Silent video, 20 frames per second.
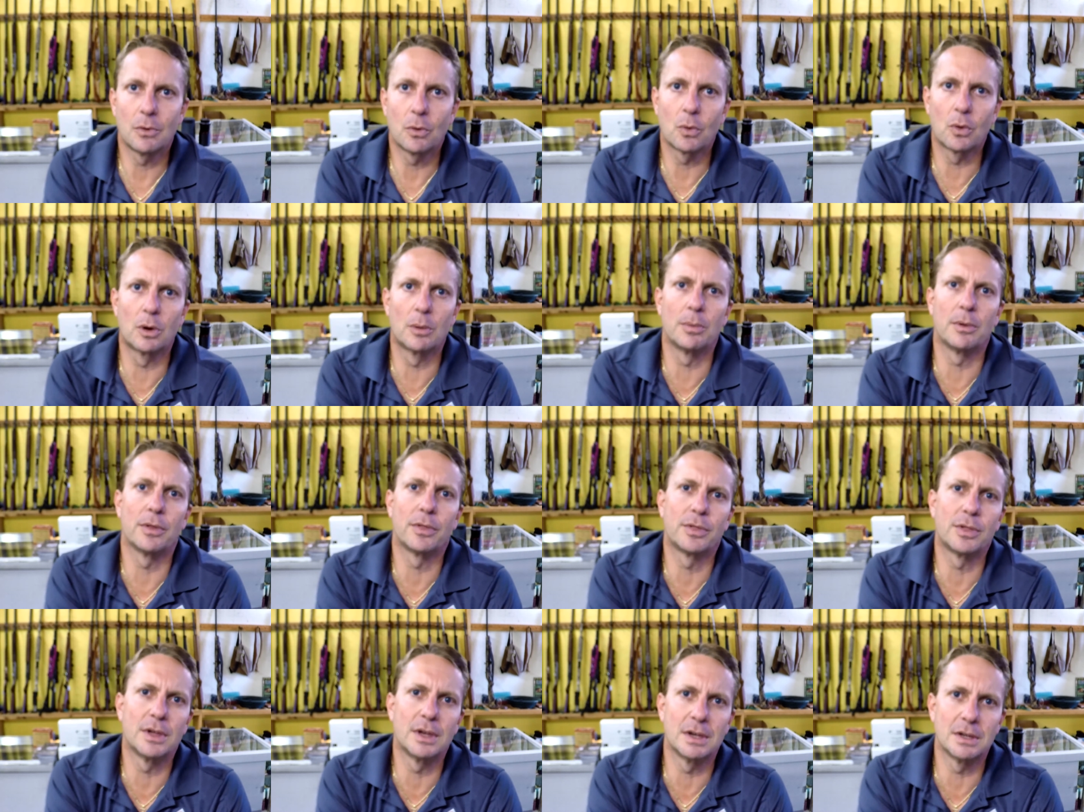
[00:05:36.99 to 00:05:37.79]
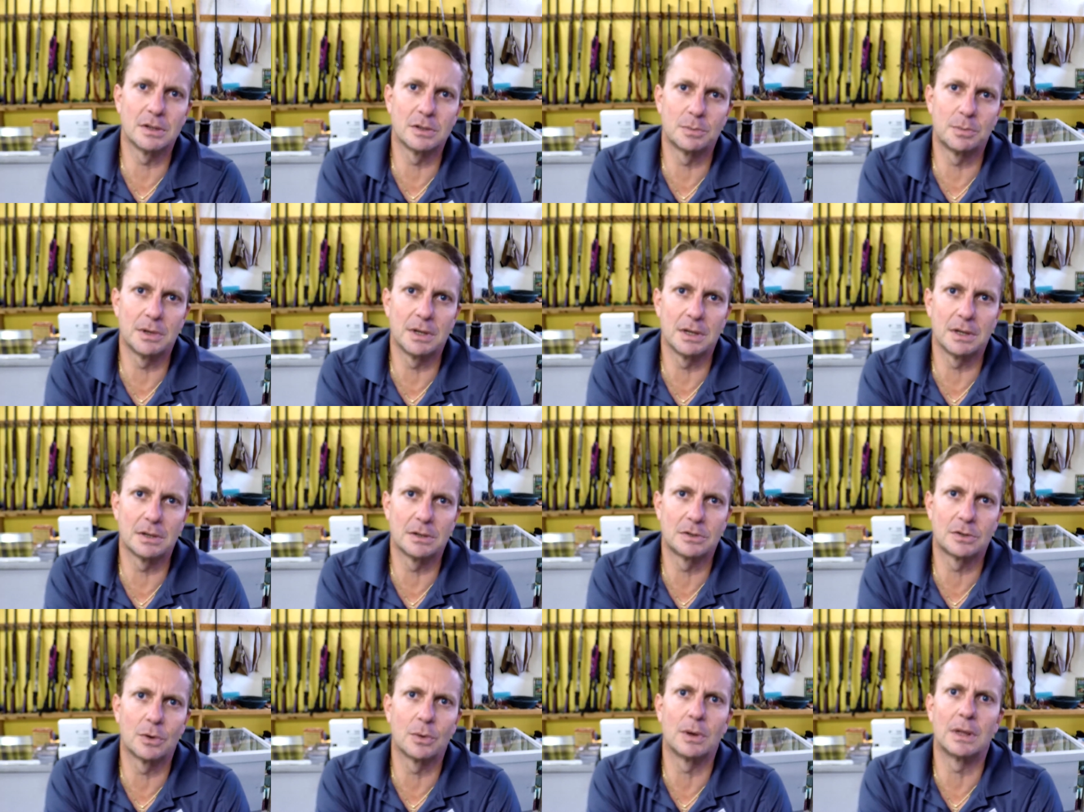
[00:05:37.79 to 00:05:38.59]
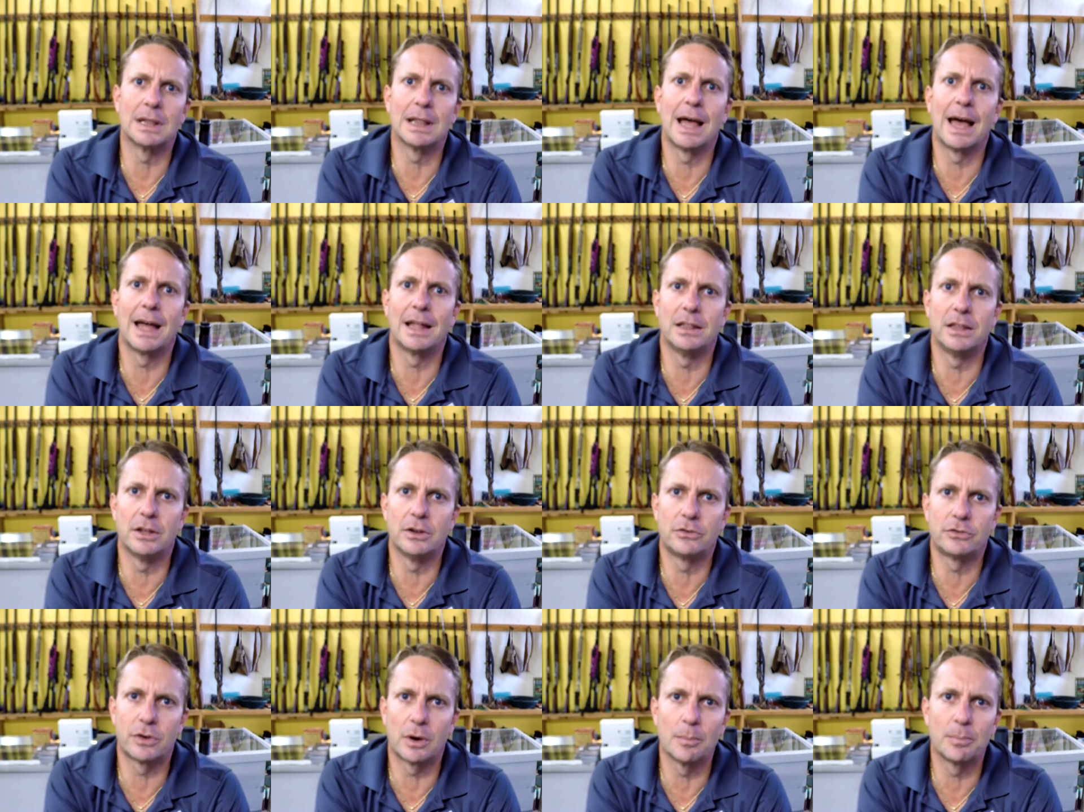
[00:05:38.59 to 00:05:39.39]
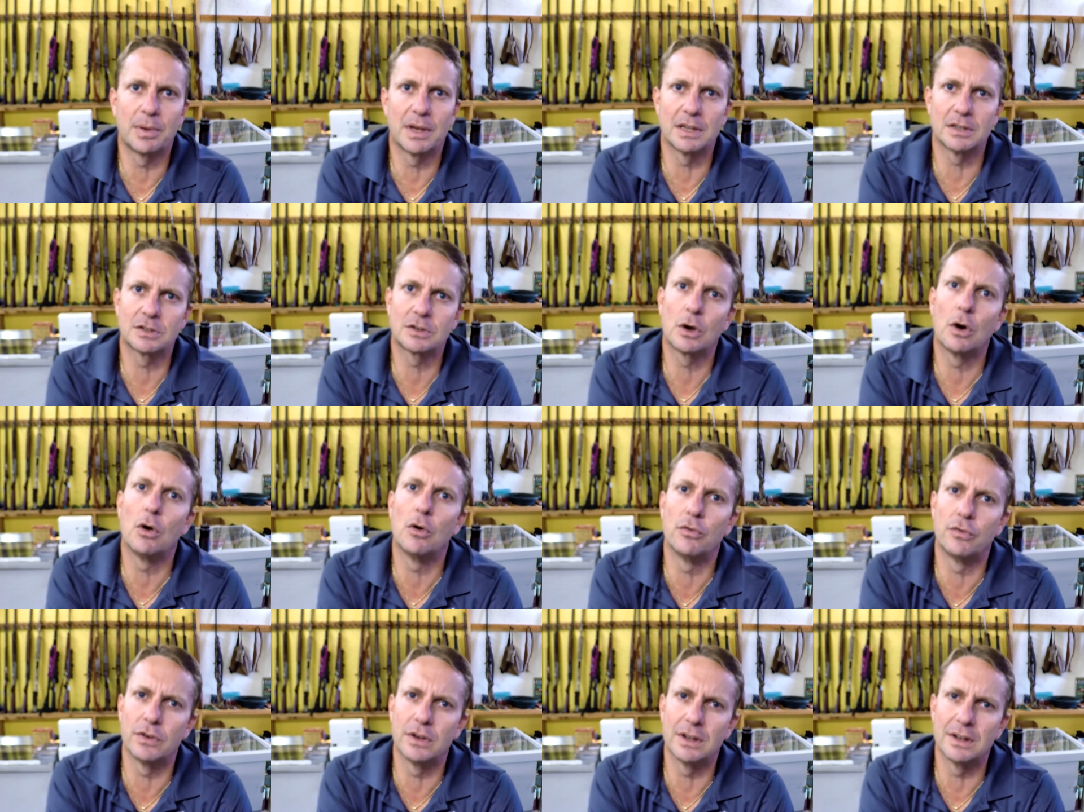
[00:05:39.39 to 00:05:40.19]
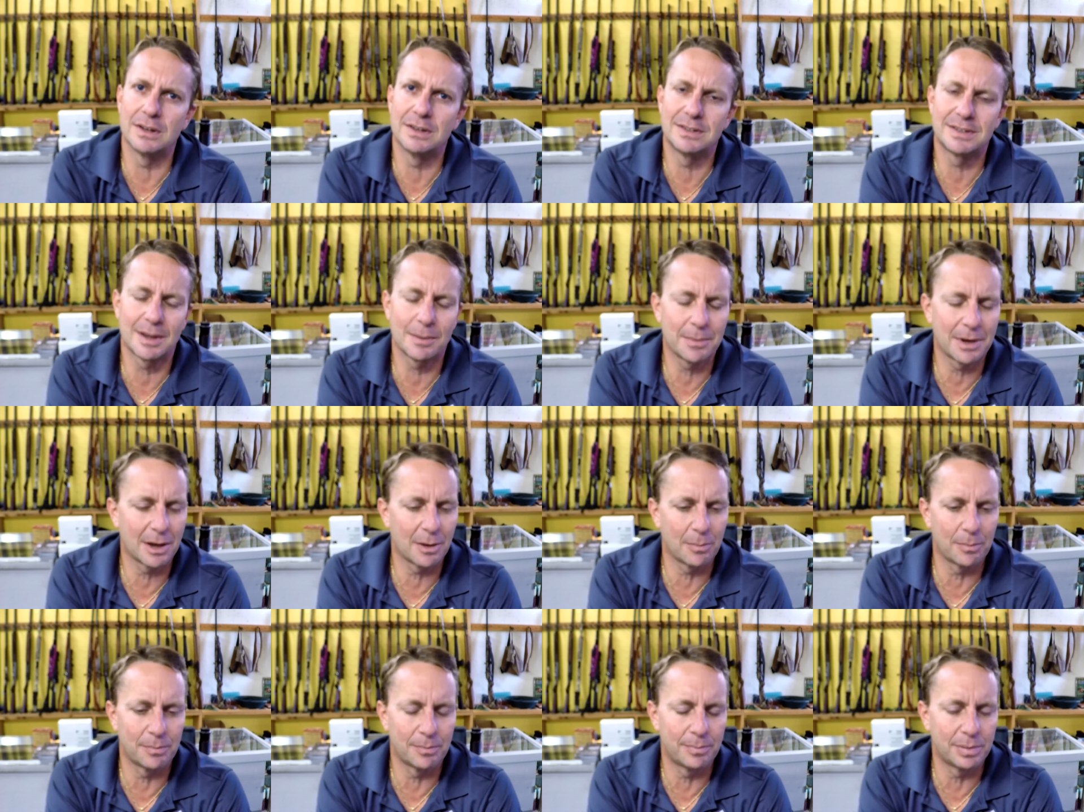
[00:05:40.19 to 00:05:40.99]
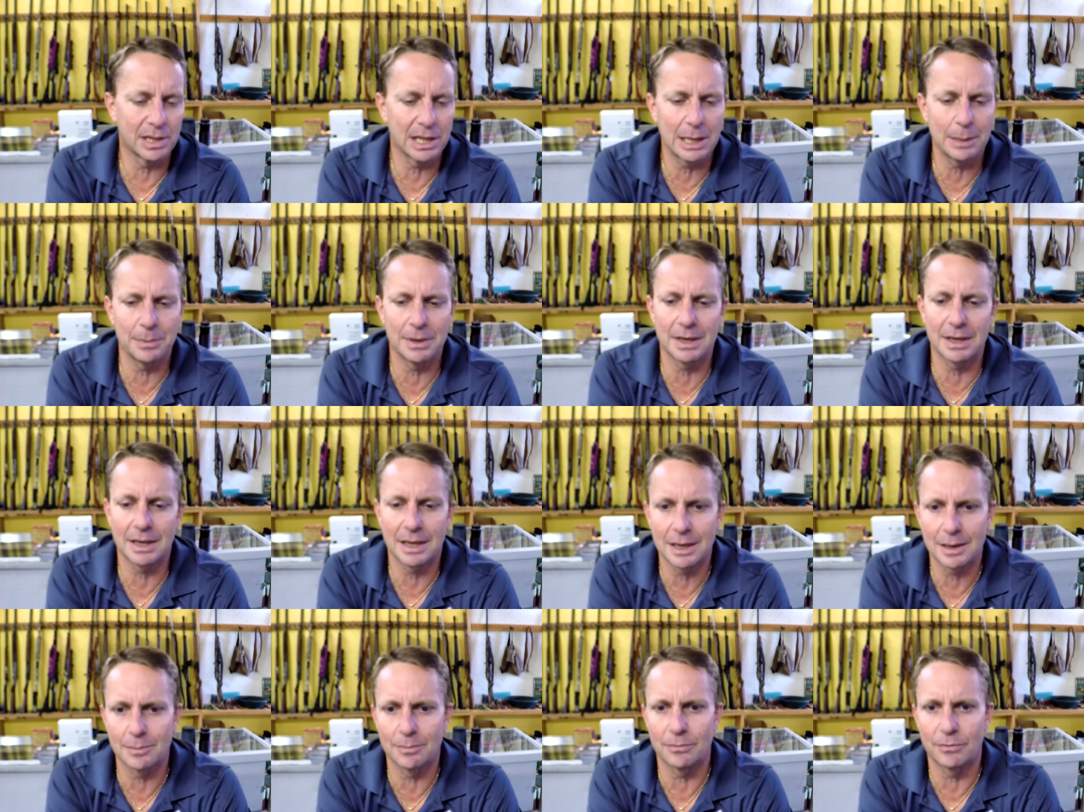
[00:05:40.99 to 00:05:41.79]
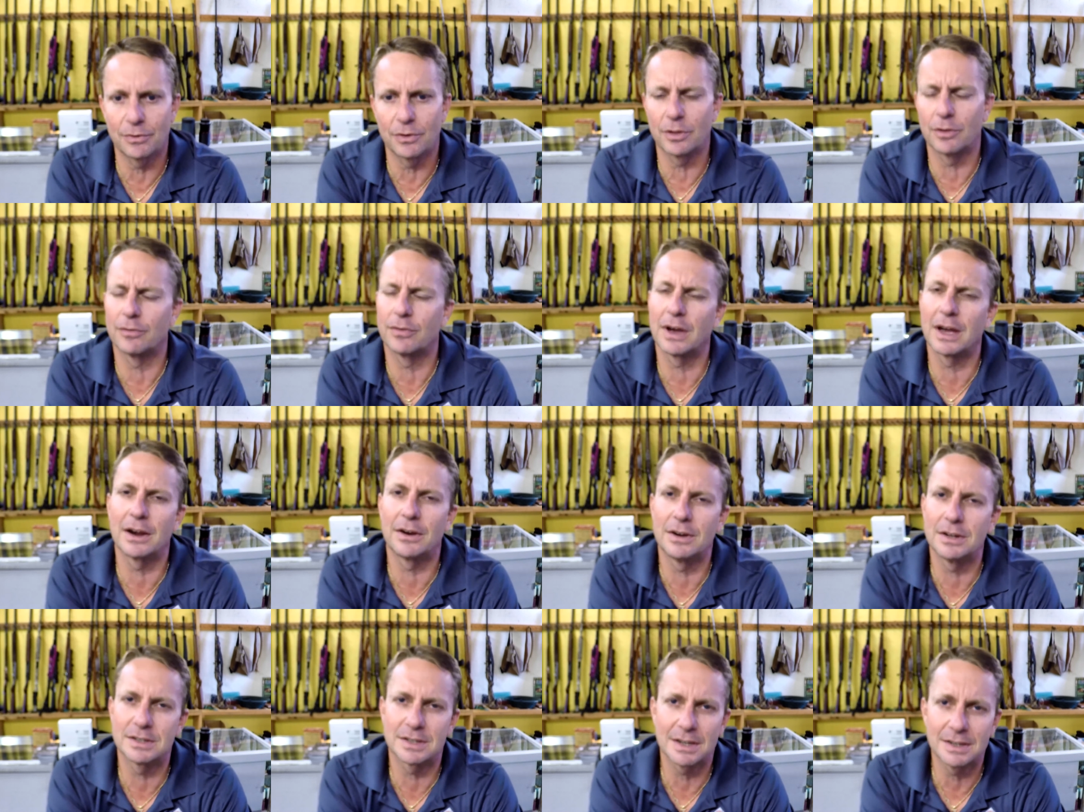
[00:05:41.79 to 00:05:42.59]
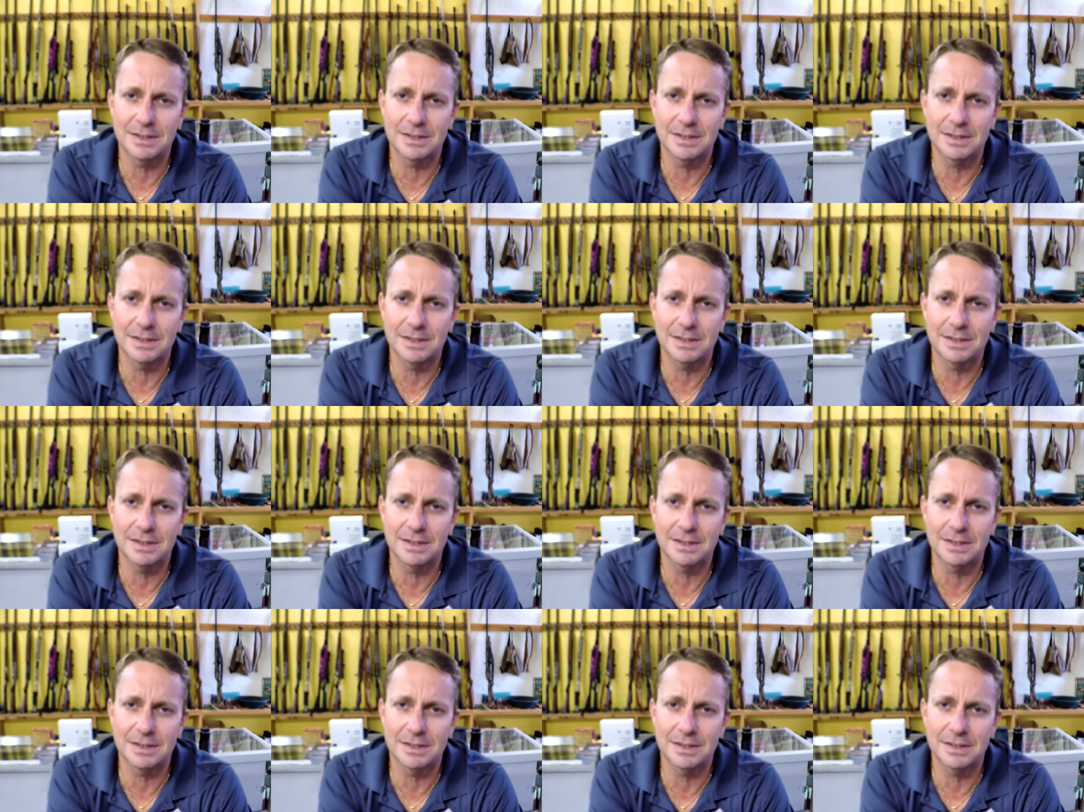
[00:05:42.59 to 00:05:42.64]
horrible things, being so glad that Trump has COVID, somehow blaming him for the virus.